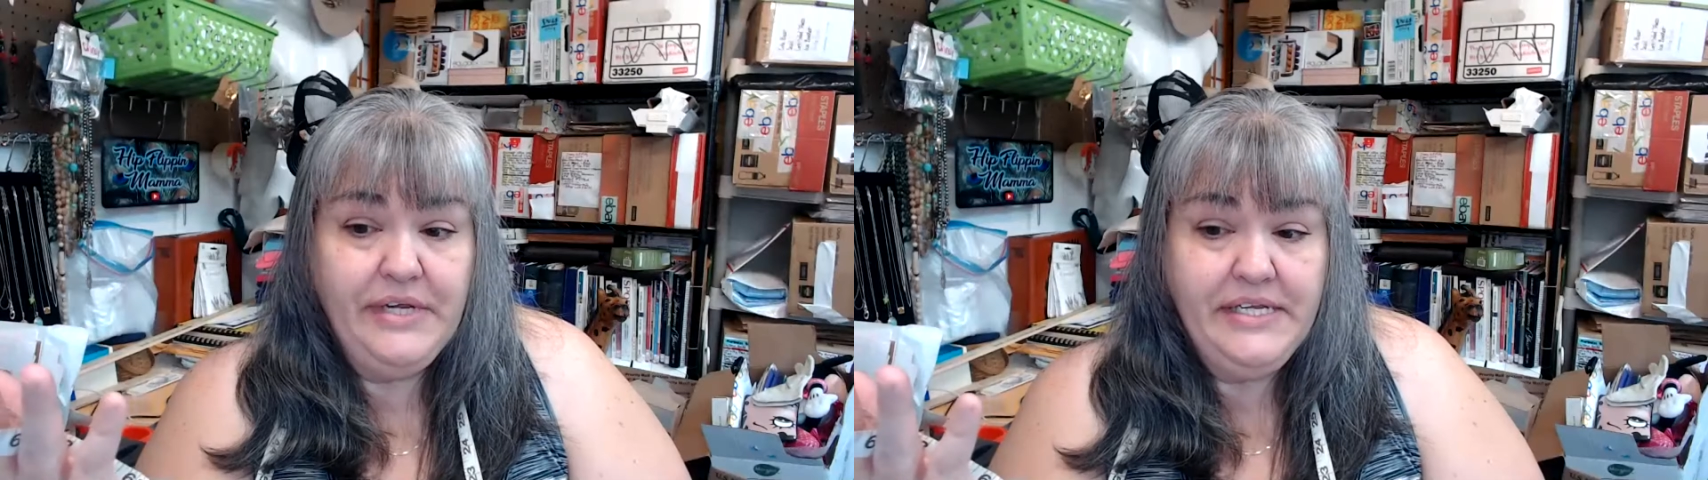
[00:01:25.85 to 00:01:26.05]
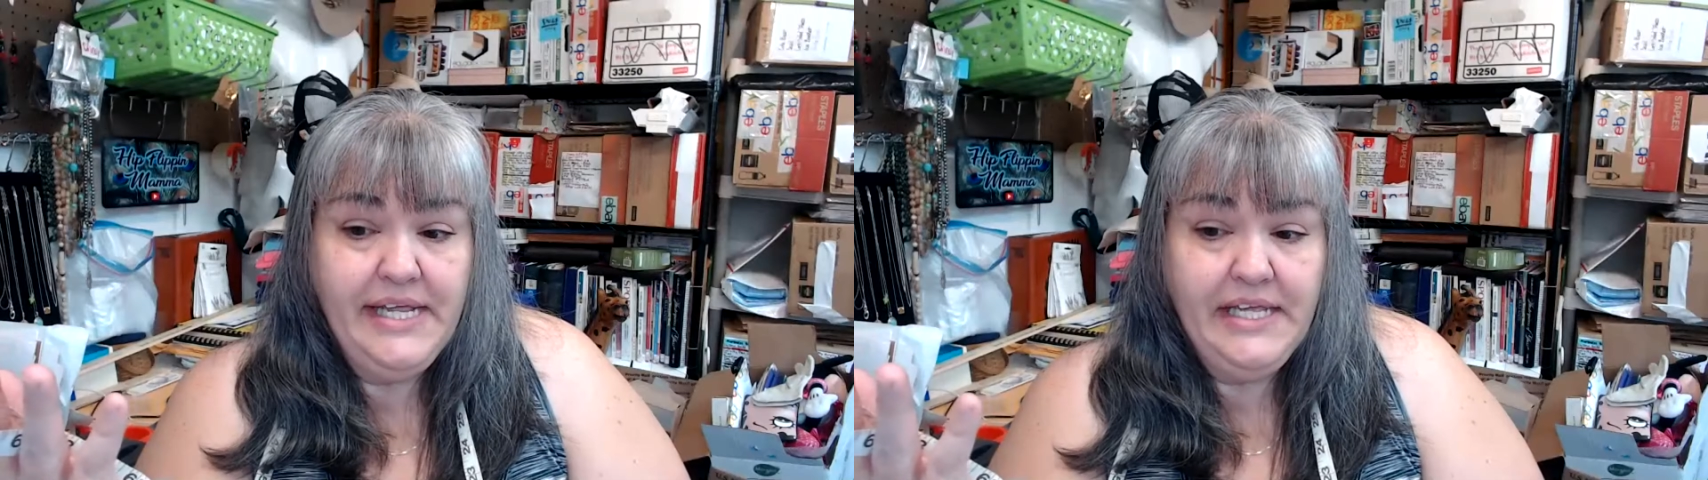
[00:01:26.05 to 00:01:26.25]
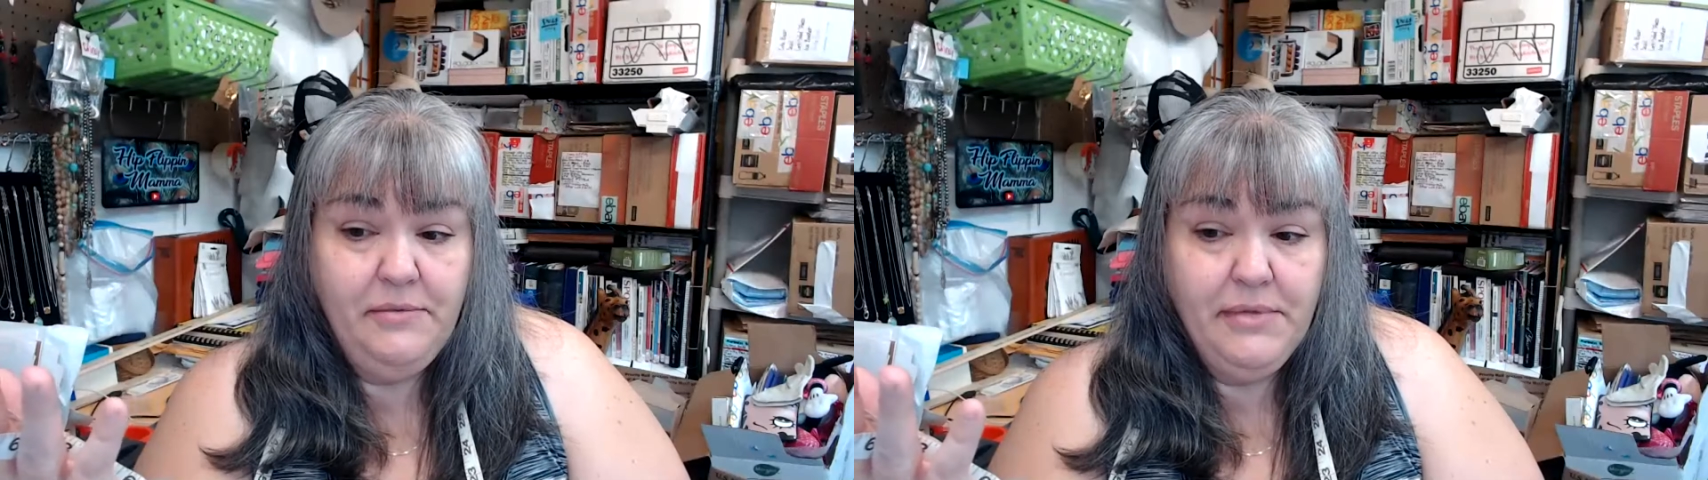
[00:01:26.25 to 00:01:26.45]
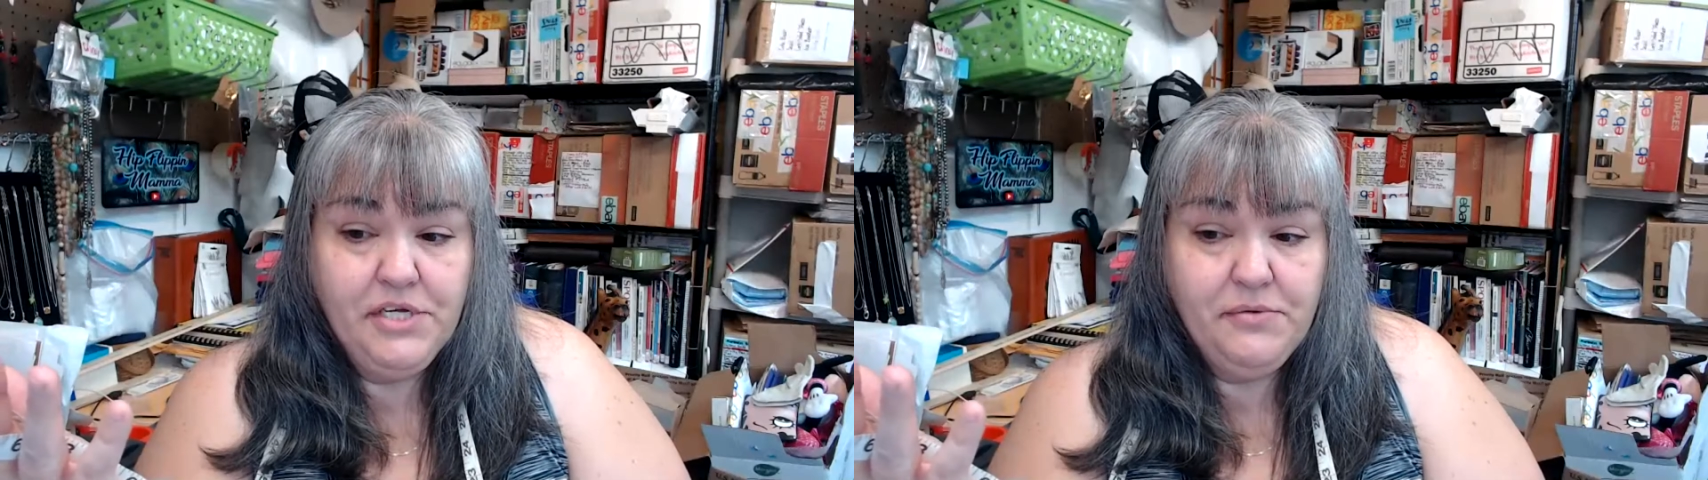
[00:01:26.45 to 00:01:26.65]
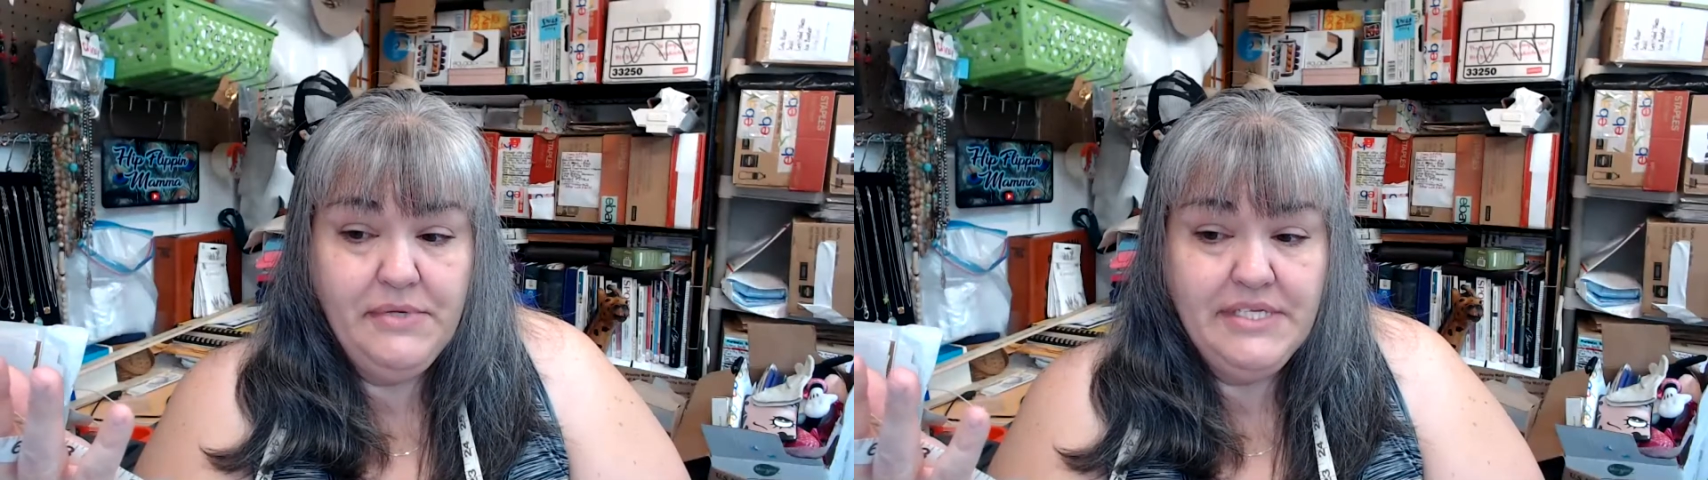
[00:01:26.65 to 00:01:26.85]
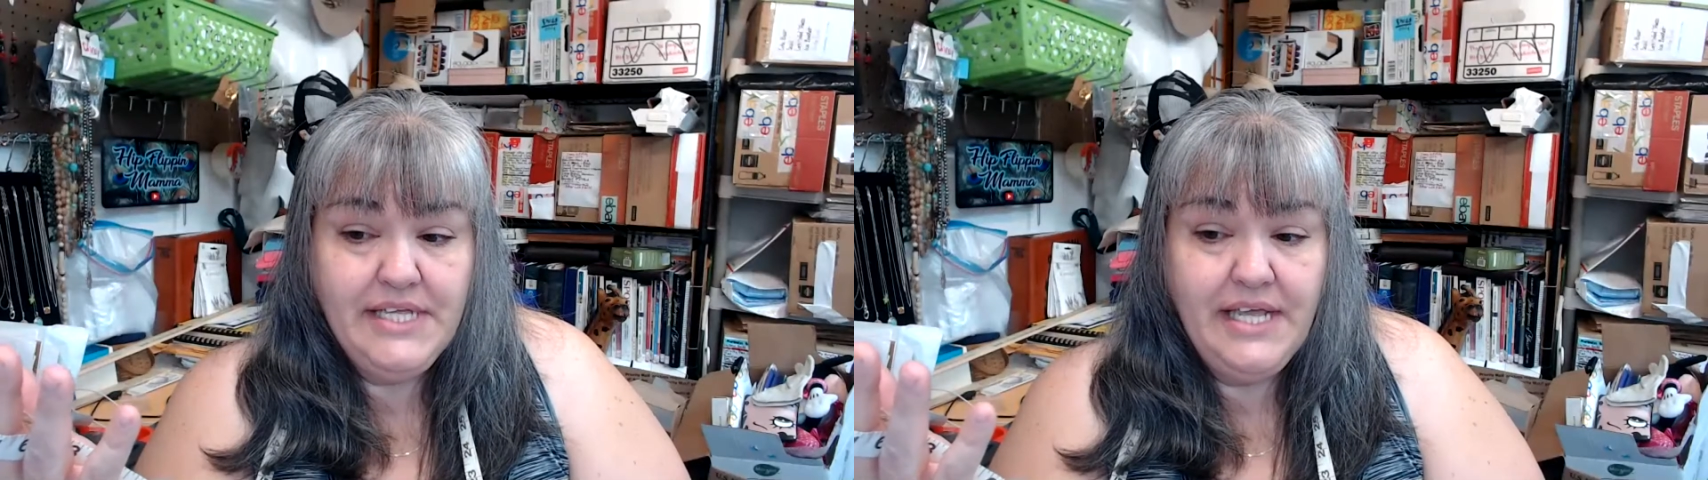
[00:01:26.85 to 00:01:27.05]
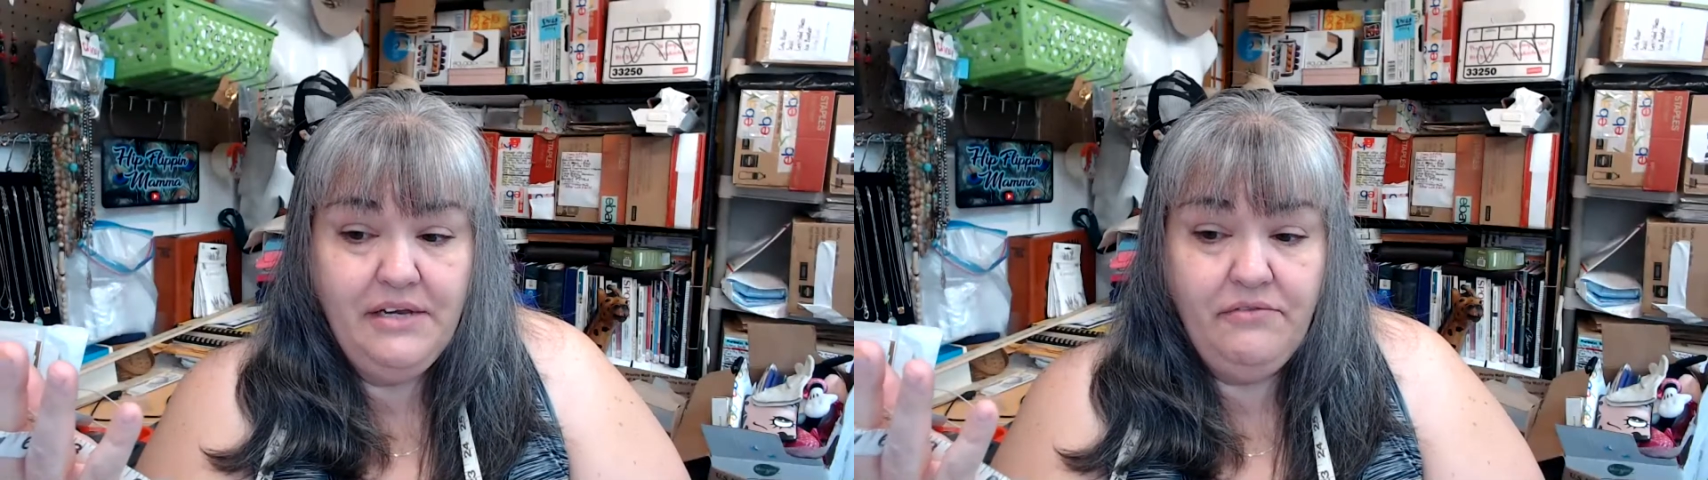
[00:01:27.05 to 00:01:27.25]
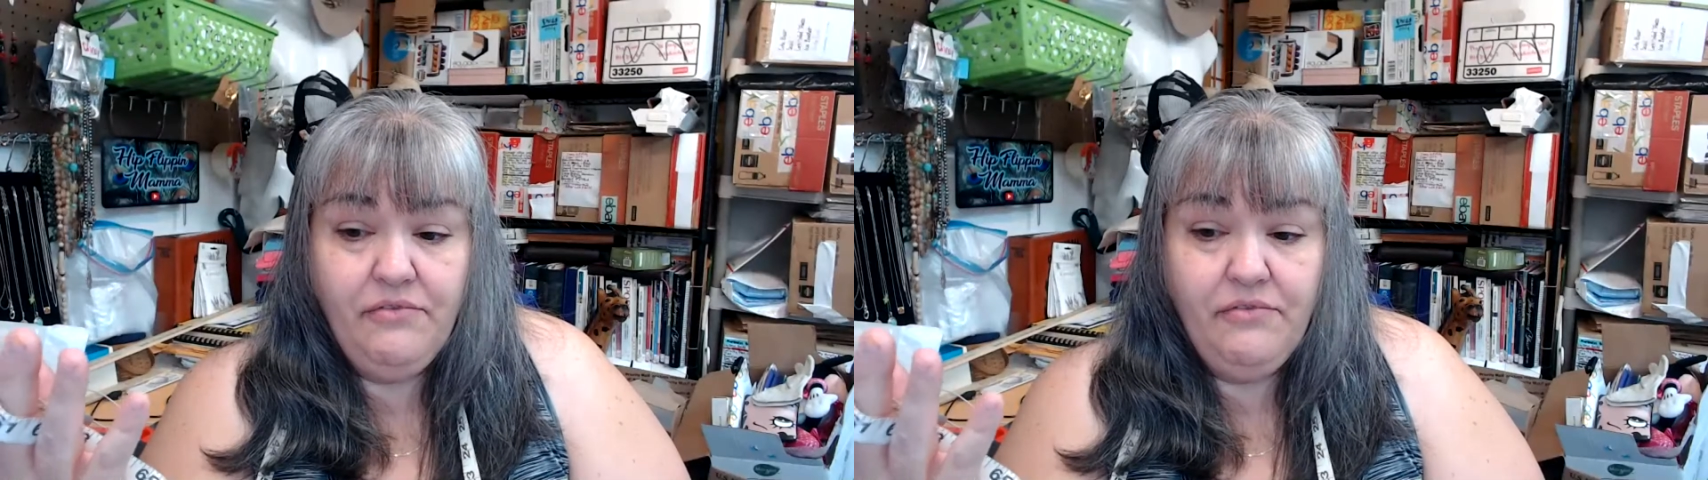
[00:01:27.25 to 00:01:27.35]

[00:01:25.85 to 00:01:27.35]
taking measurements on and